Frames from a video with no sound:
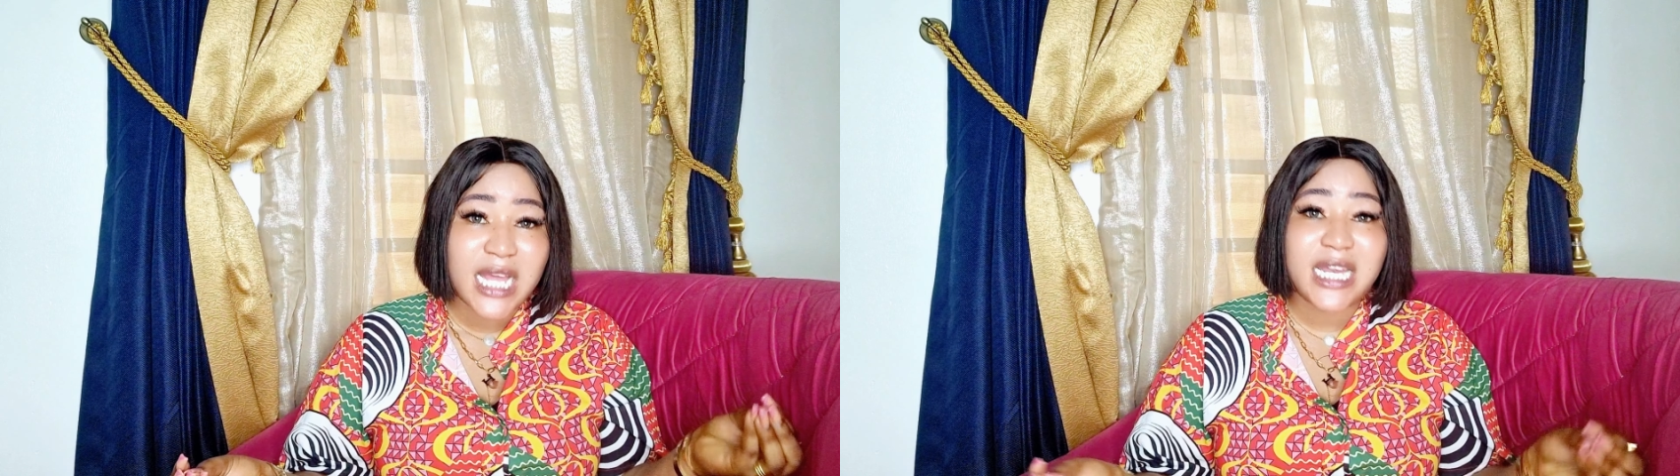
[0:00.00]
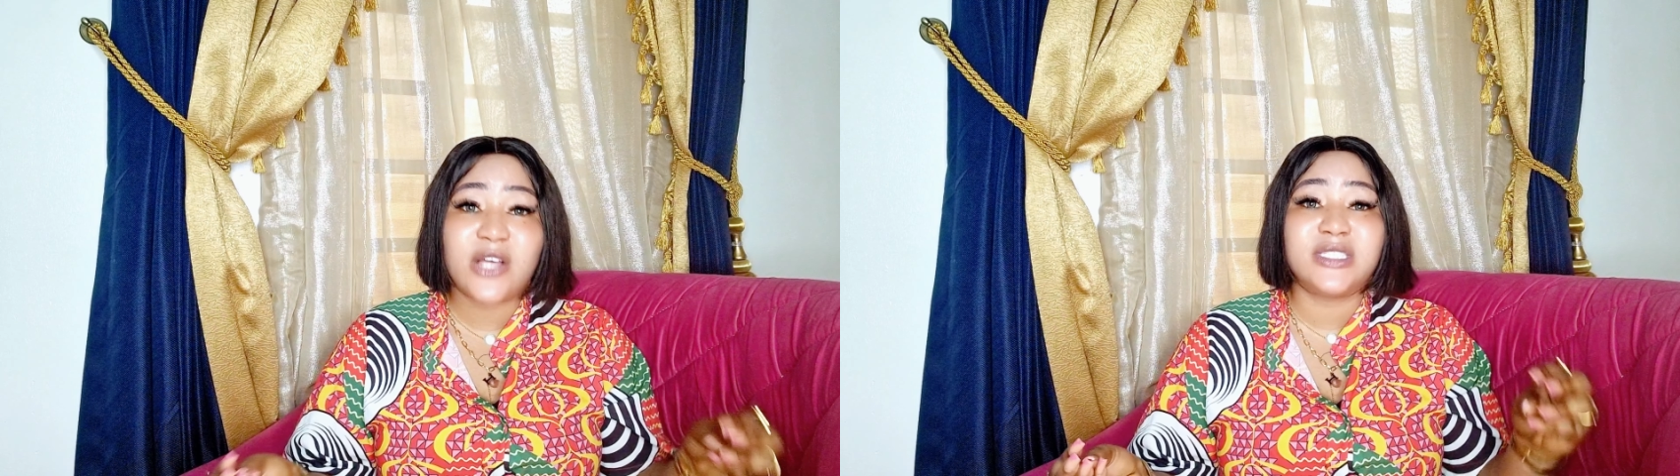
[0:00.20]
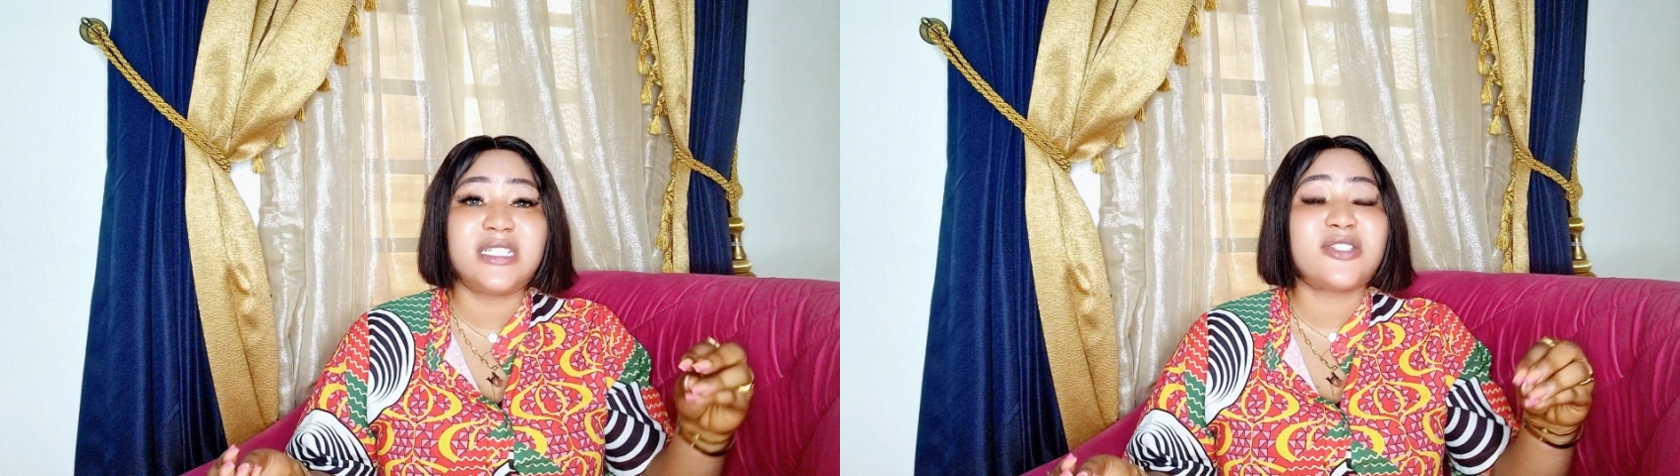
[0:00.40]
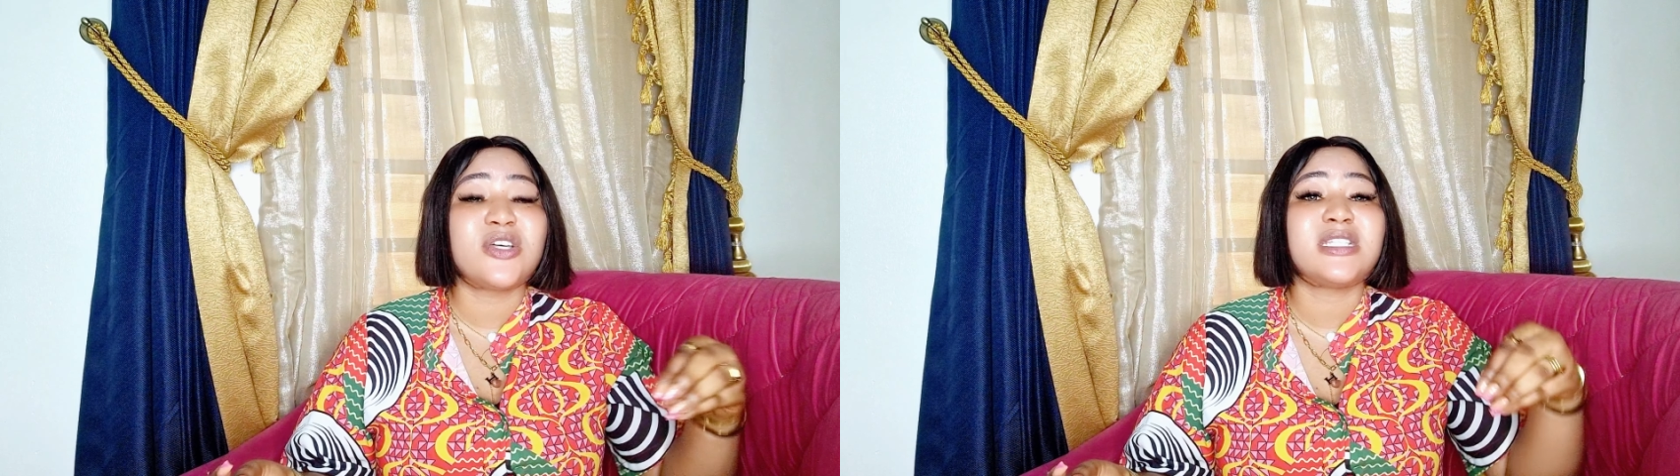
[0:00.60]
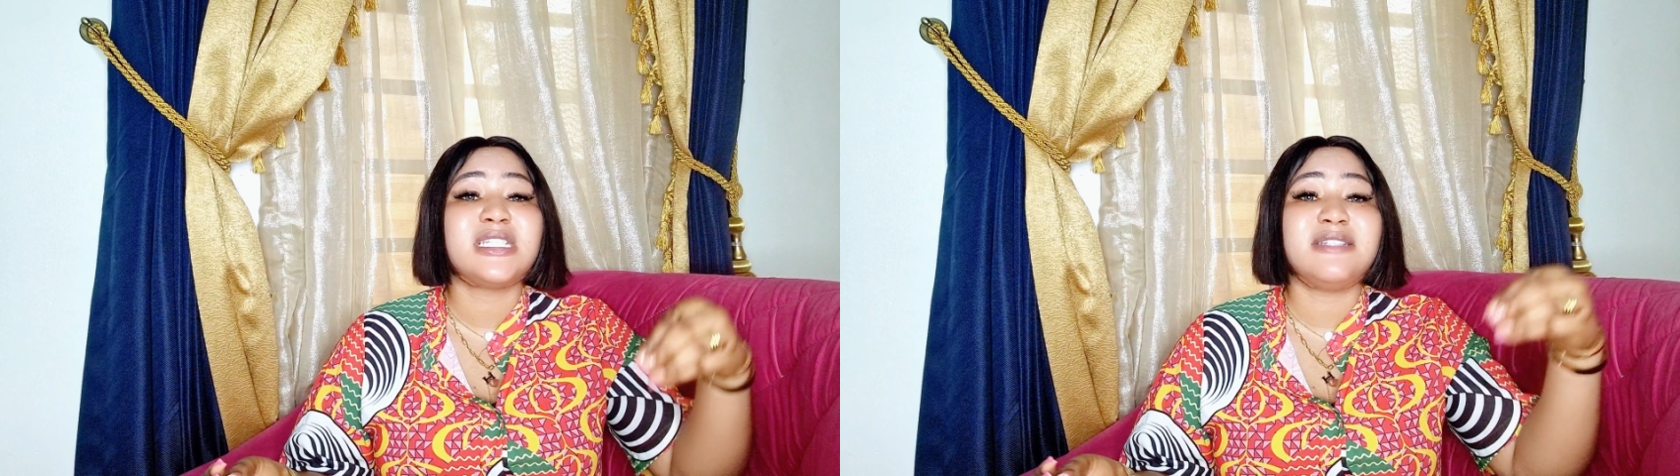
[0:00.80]
Now this
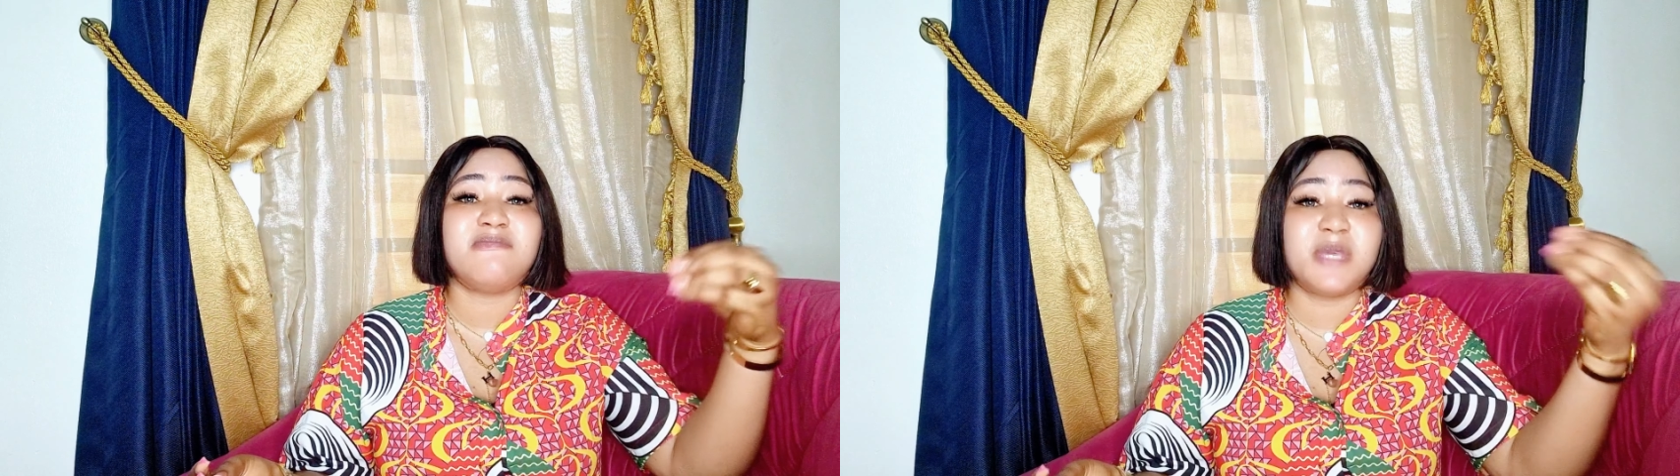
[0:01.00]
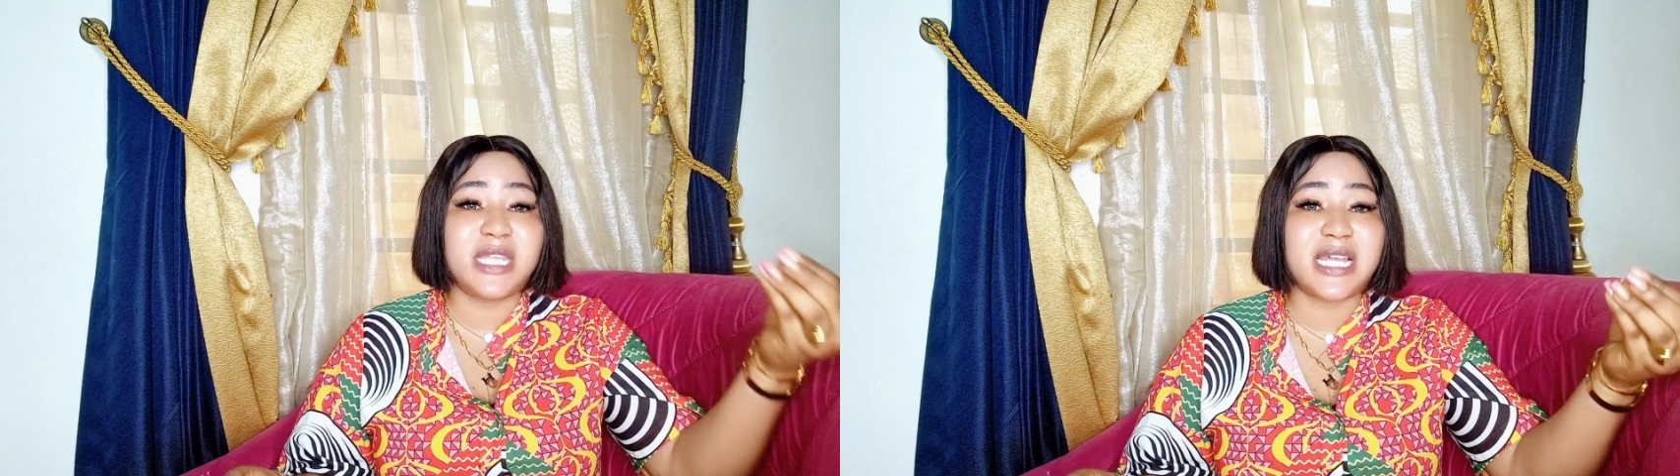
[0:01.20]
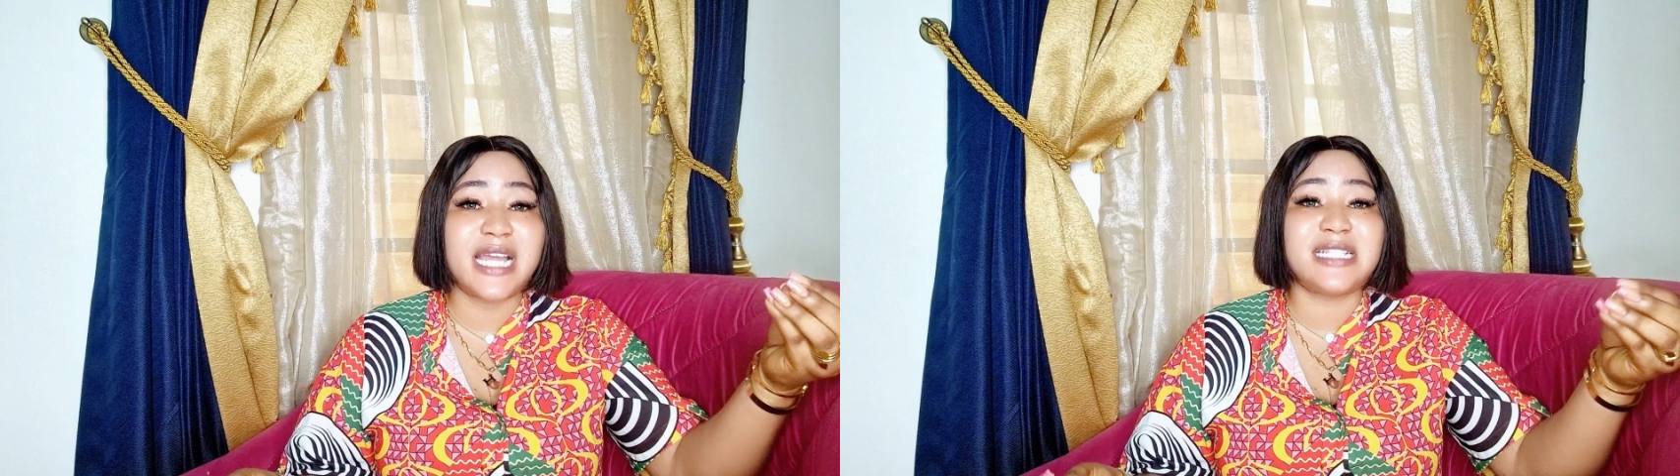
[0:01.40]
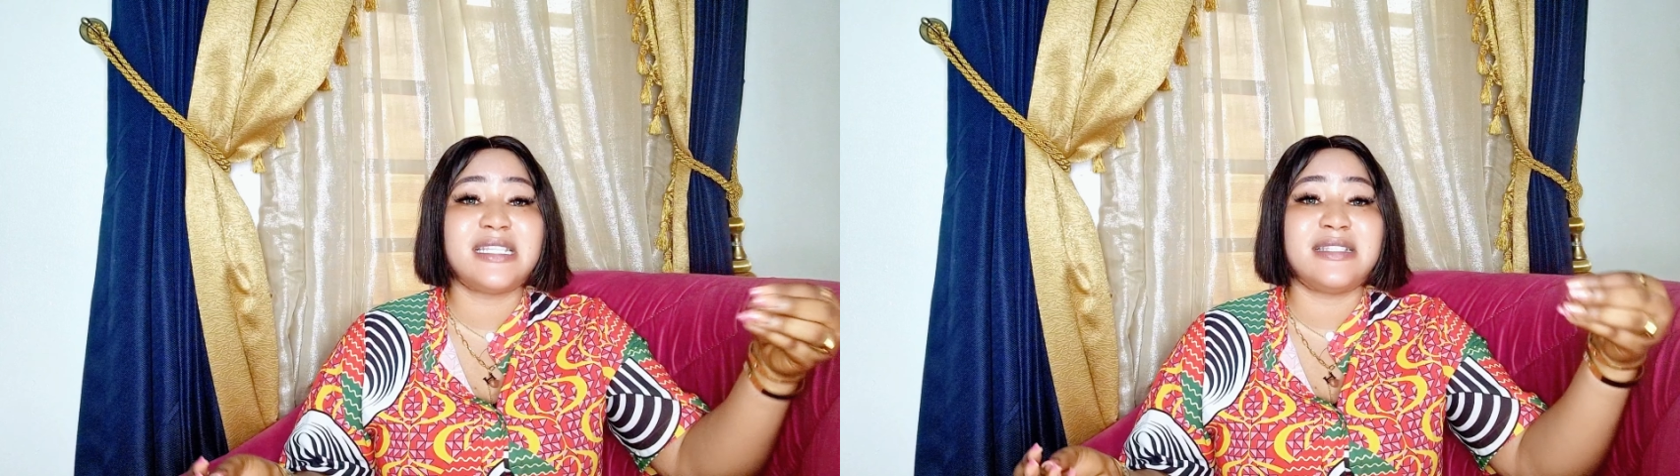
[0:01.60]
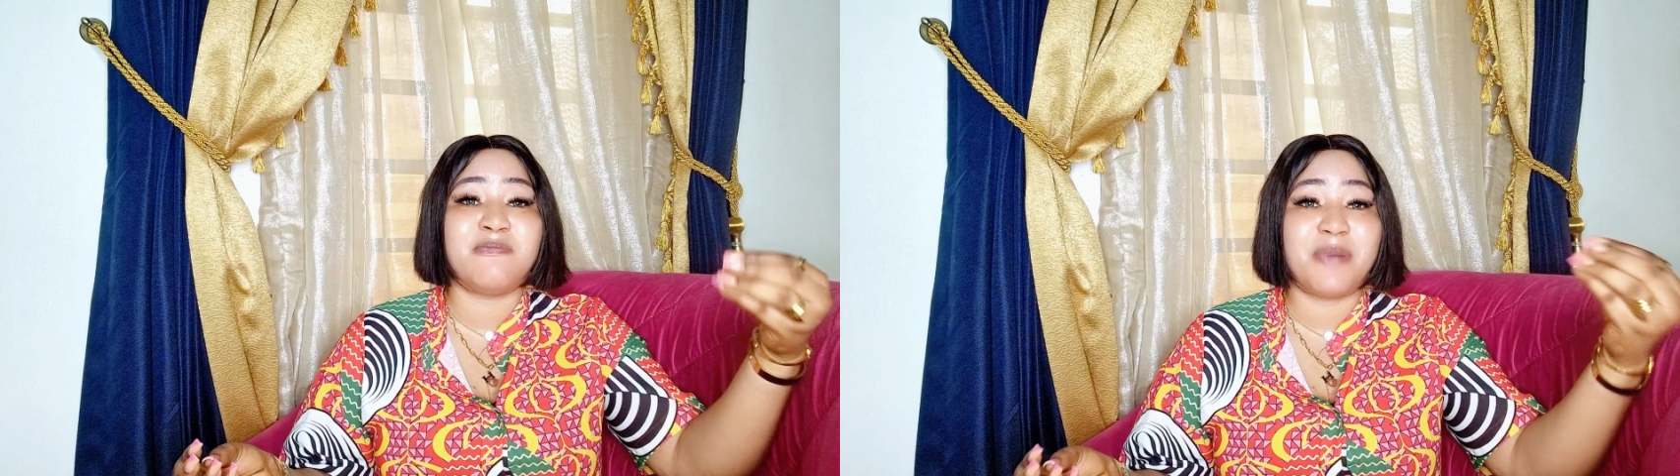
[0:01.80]
doesn't mean that
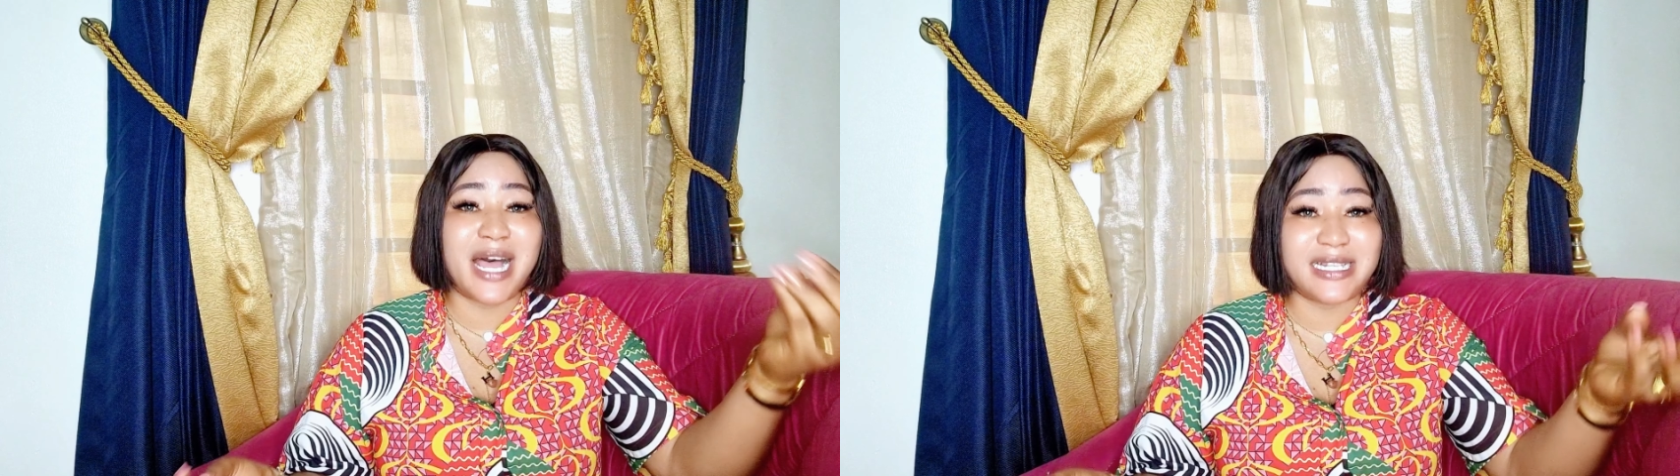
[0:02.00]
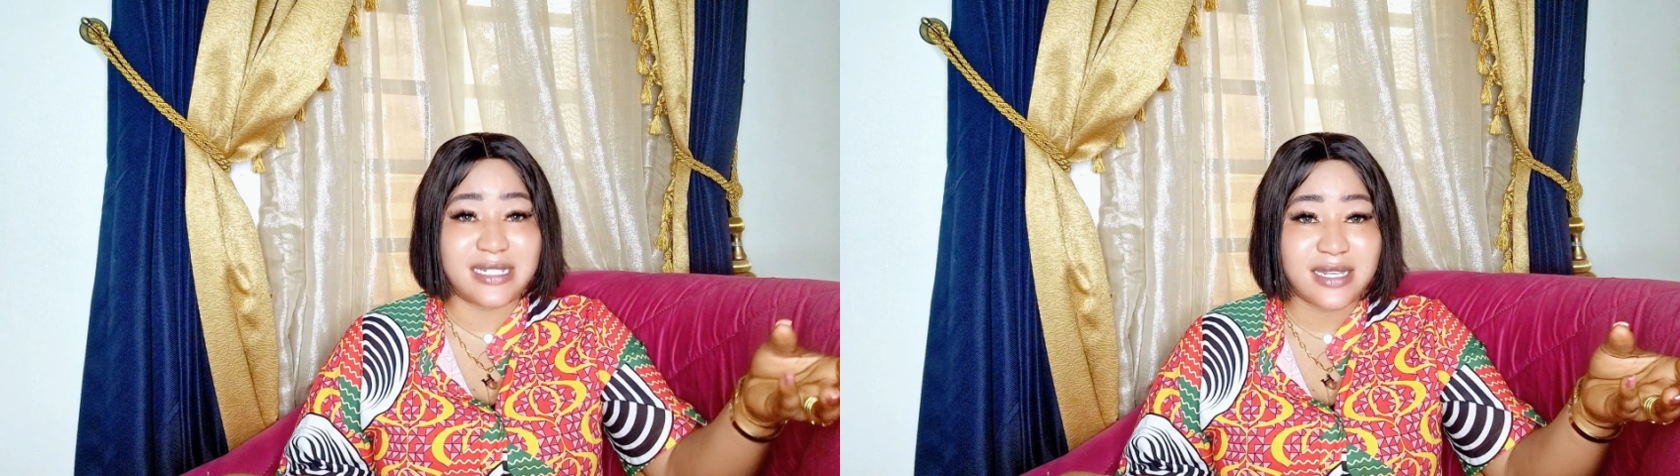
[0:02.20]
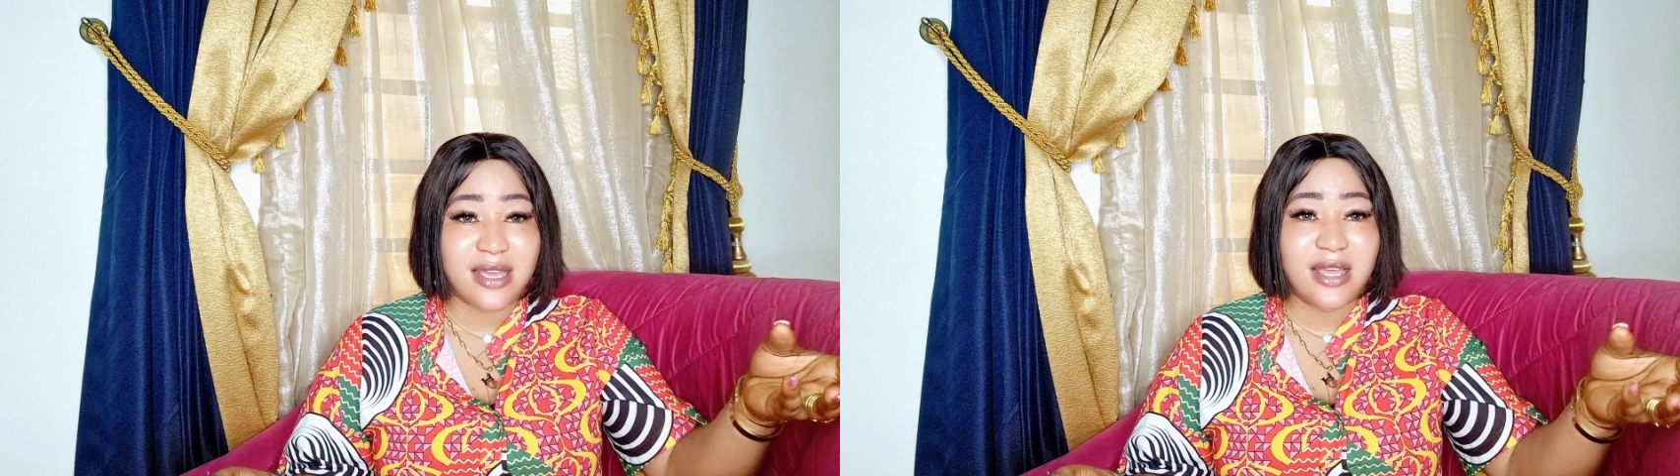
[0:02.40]
it is bad.